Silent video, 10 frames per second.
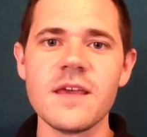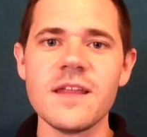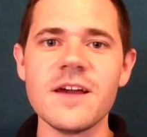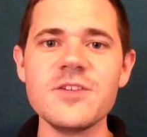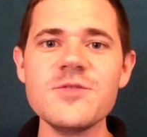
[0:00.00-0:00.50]

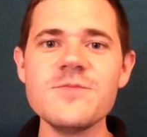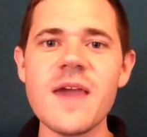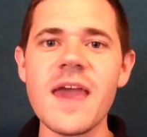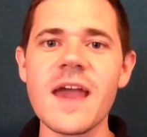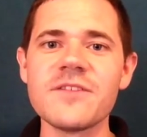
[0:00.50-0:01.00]
Now you
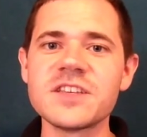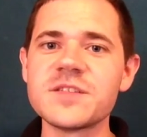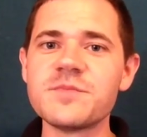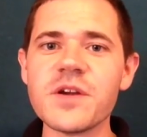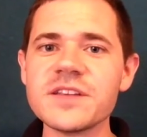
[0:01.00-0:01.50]
may have
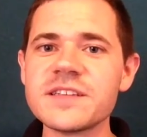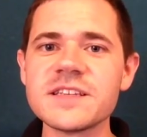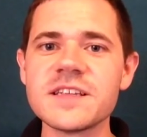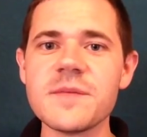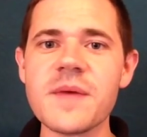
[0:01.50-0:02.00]
experienced
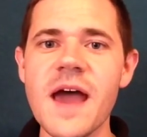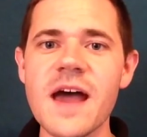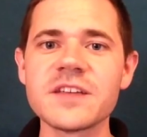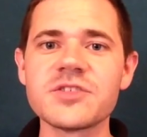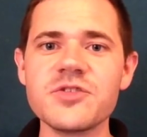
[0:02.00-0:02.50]
this in the
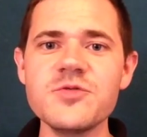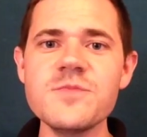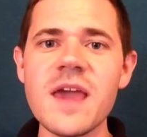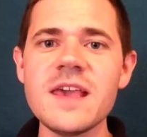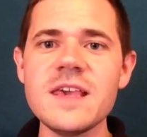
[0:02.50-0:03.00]
past, or you
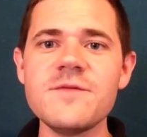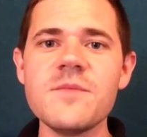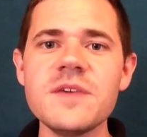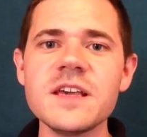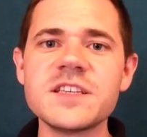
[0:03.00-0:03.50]
may
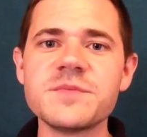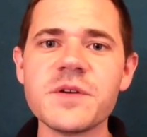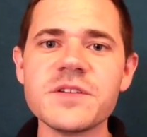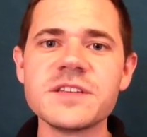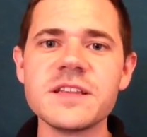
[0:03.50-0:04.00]
even be
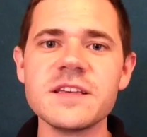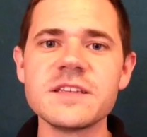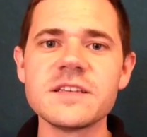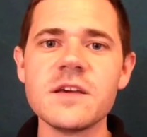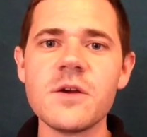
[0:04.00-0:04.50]
experiencing
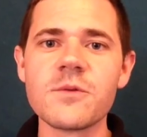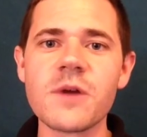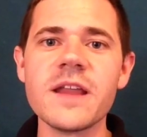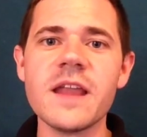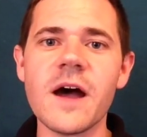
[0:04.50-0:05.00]
this
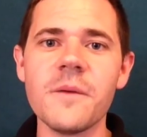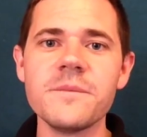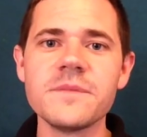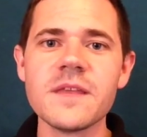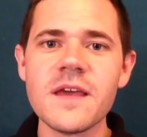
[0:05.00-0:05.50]
right now.
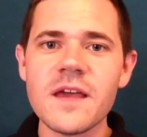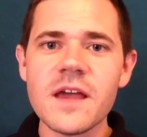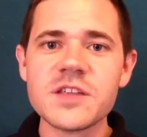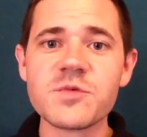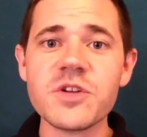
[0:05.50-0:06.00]

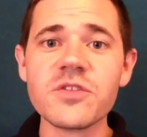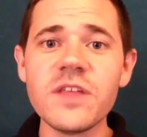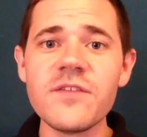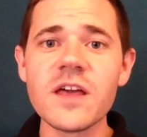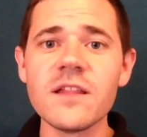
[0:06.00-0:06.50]
It's when you're
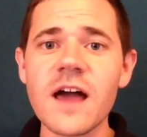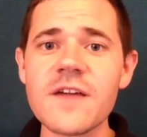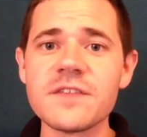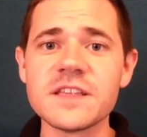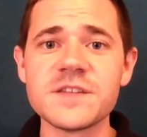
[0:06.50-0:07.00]
living a
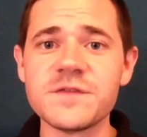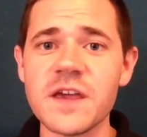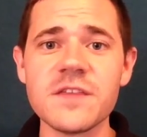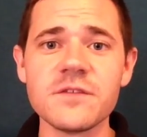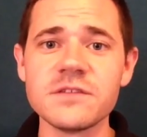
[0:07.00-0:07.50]
life that's
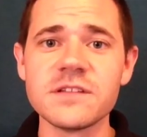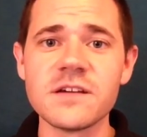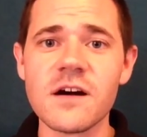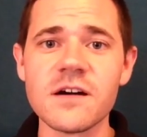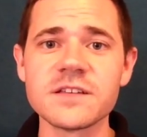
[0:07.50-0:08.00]
faithful to the
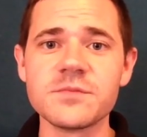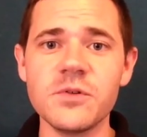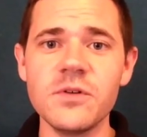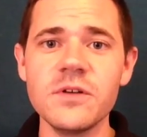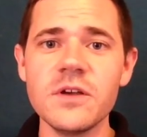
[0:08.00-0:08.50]

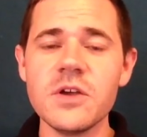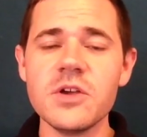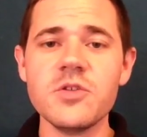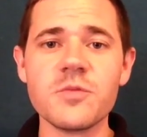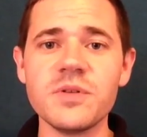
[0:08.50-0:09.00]
gospel.
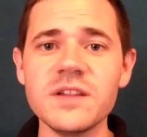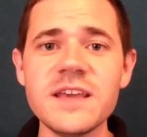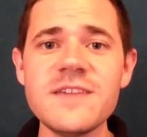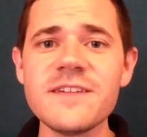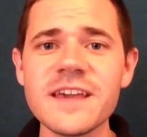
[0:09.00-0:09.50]
You're
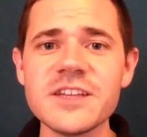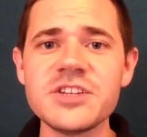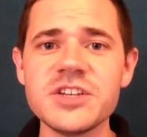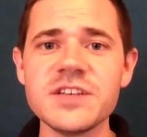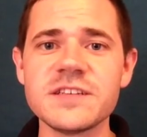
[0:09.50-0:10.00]
believing in
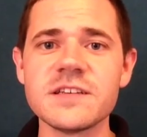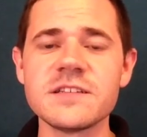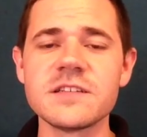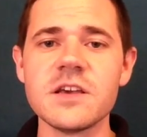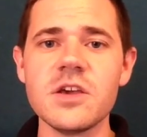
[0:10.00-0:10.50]

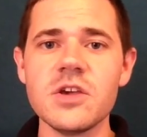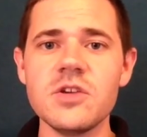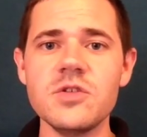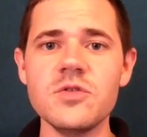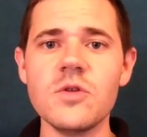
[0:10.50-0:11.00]
Jesus,
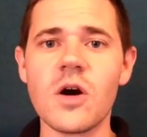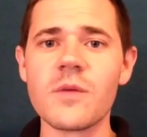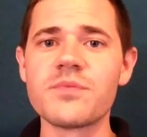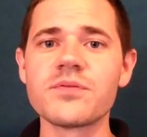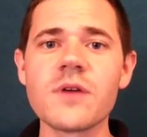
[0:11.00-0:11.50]
you
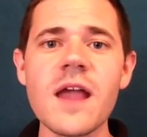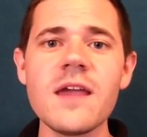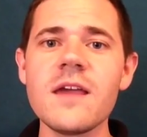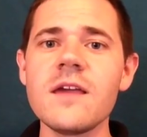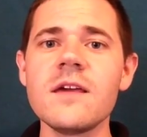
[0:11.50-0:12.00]
are
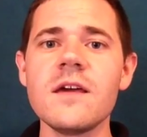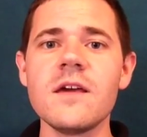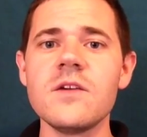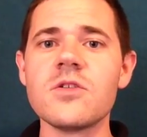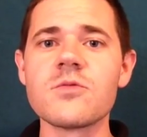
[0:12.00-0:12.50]
praying,
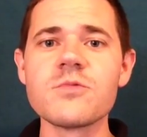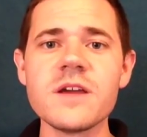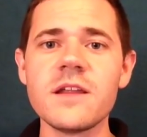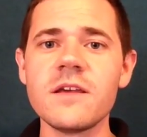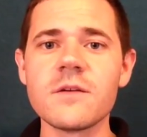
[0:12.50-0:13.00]
you're
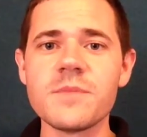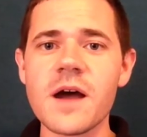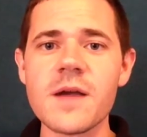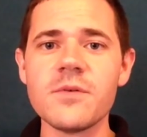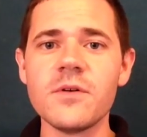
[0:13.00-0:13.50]
reading your
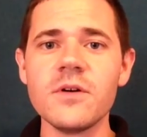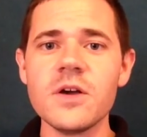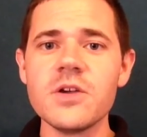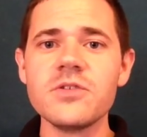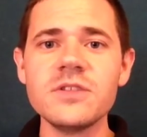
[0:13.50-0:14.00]
Bible,
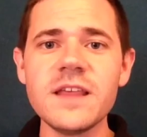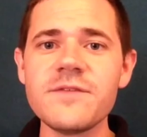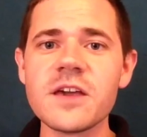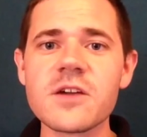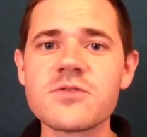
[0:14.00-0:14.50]
you're
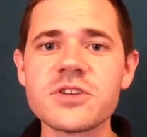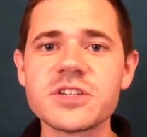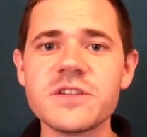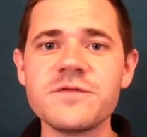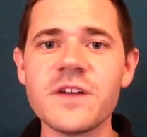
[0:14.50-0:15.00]
living in
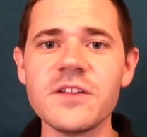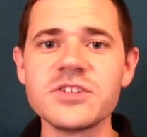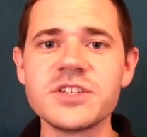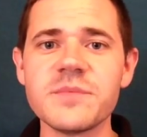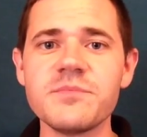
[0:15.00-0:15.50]
Christian
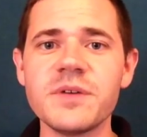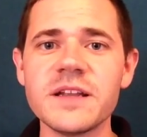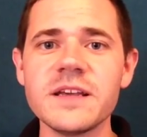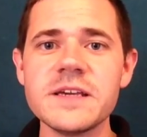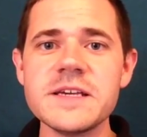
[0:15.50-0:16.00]
fellowship,
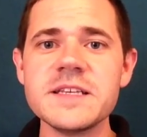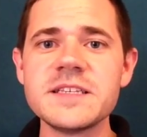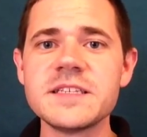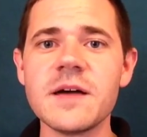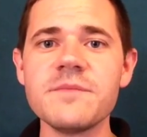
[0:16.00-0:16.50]
but
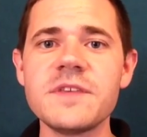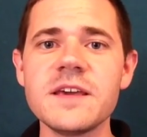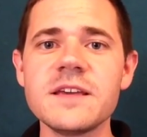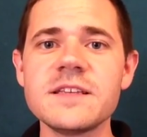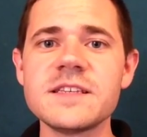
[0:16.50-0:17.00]

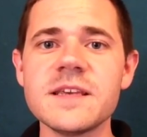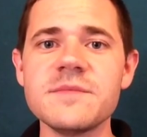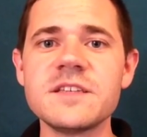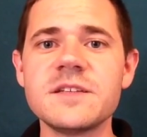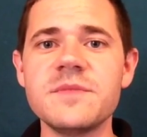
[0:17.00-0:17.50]
something
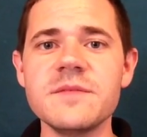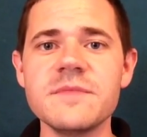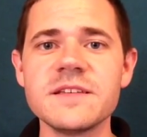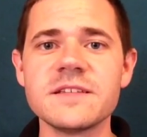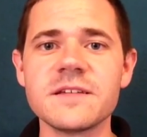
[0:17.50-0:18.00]
seems to be
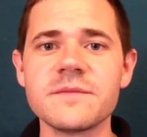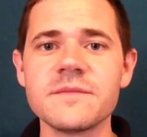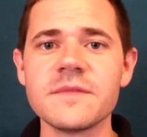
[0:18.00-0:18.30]
missing.